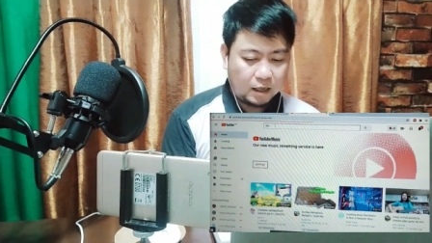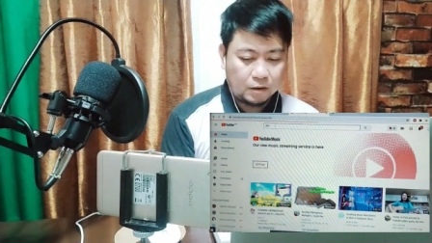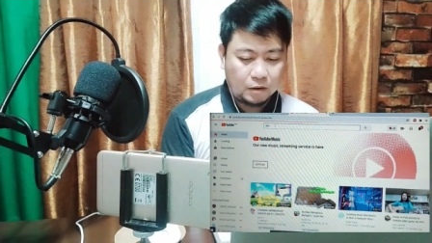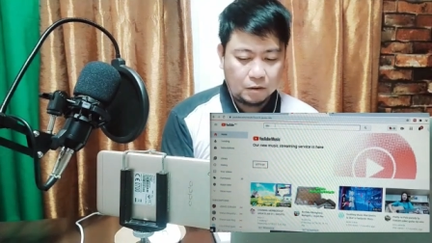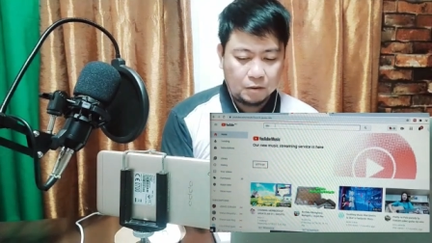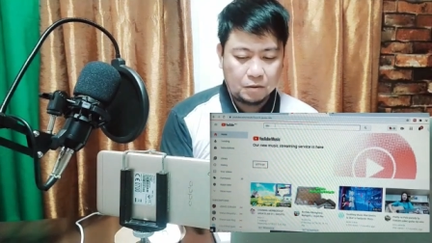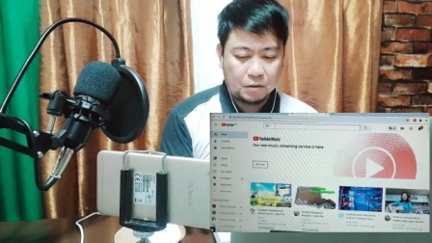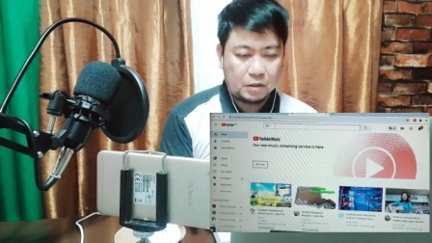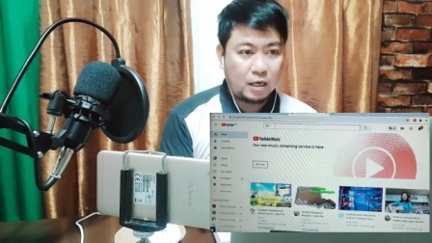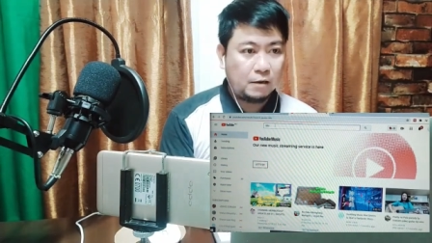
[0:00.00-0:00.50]

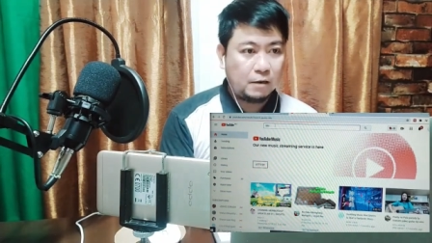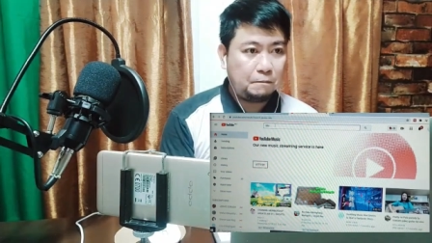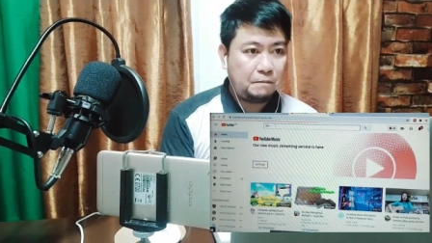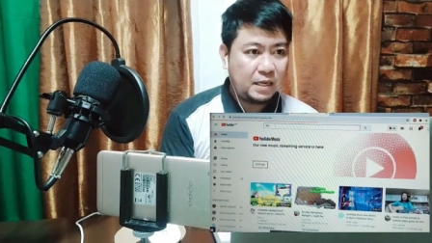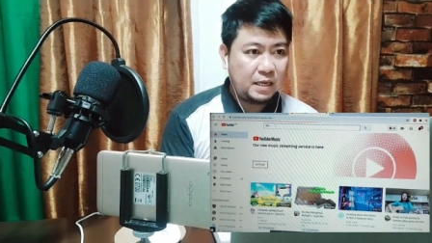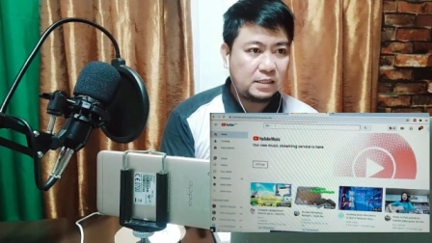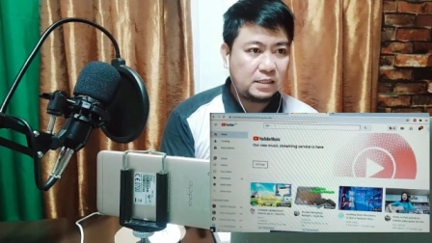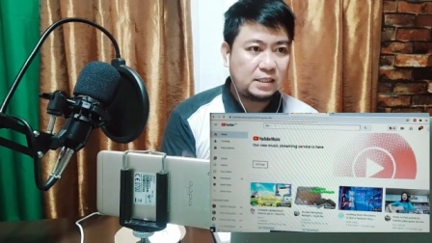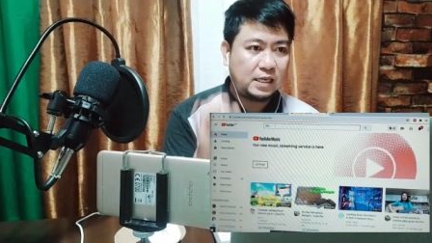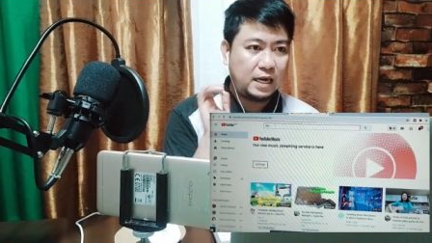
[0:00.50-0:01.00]
Okay,
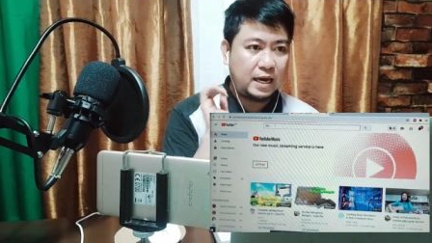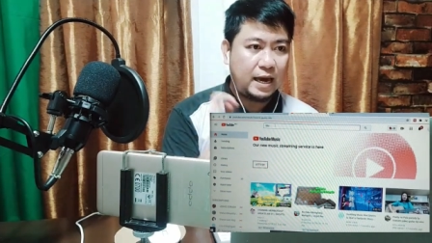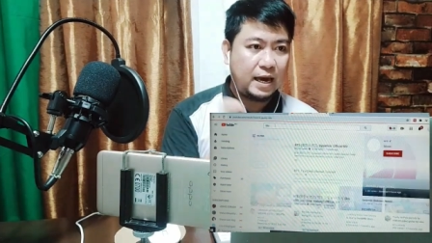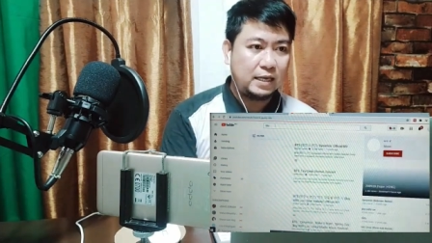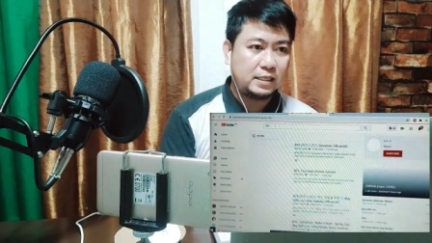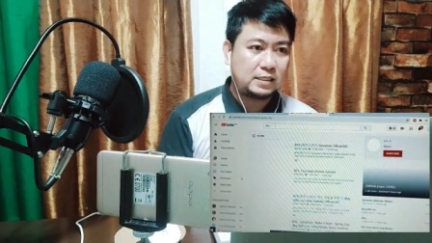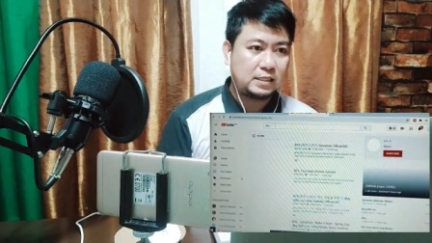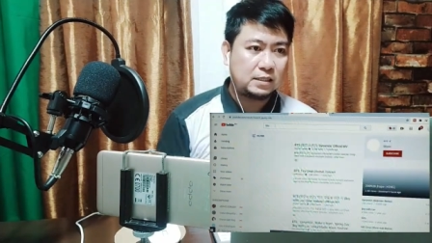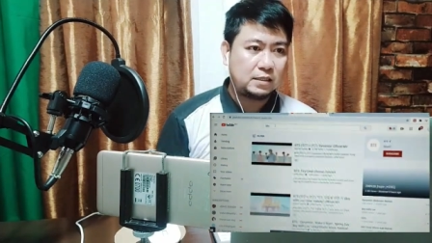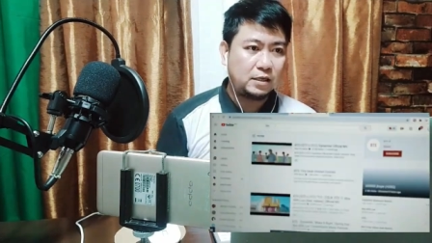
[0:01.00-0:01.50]

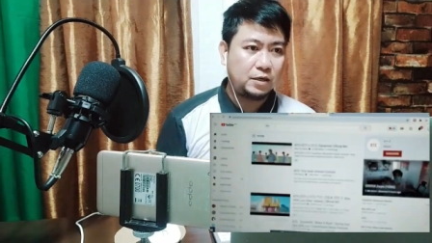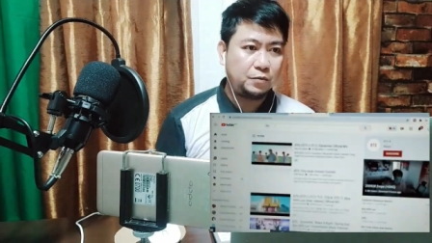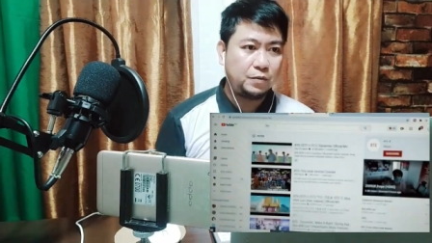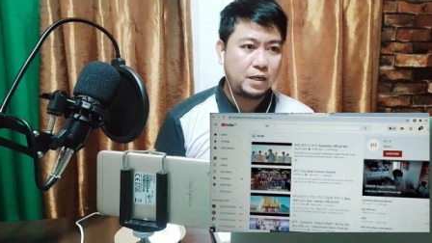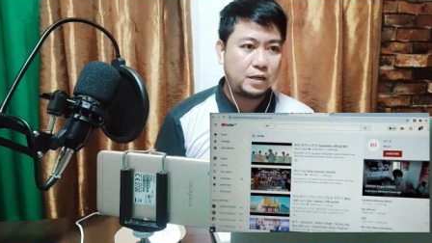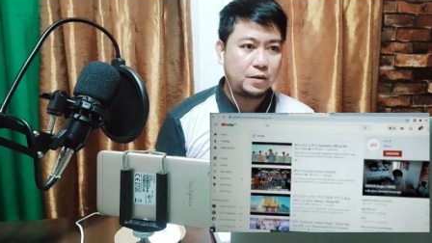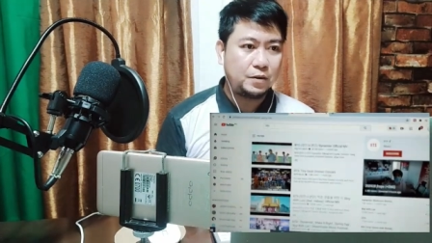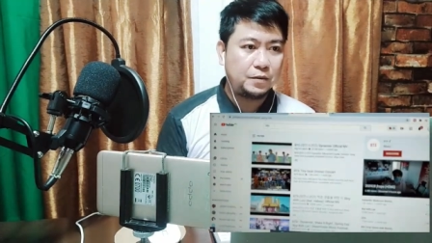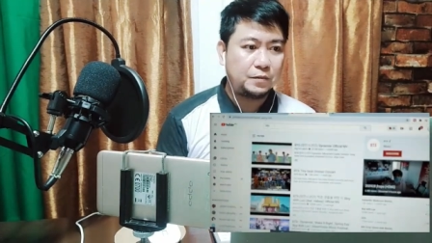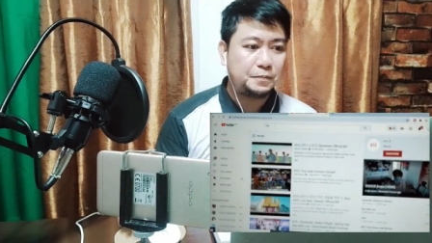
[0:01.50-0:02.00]
BTS. Here we go.